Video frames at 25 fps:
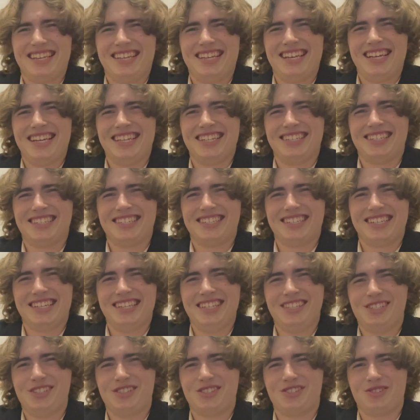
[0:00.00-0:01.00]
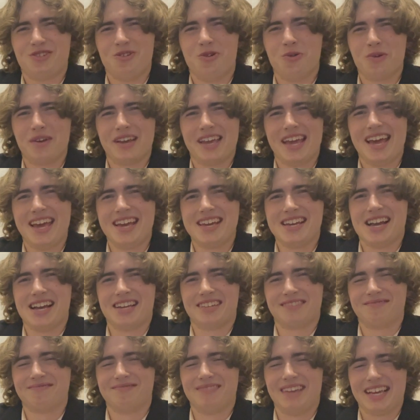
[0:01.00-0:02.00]
and it's okay,
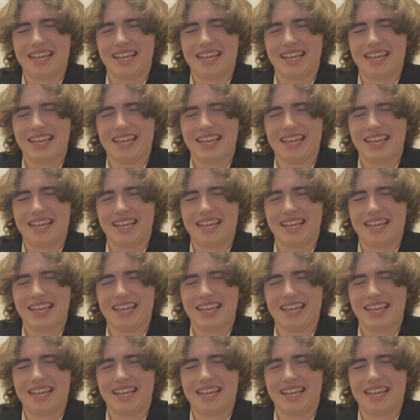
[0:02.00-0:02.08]
I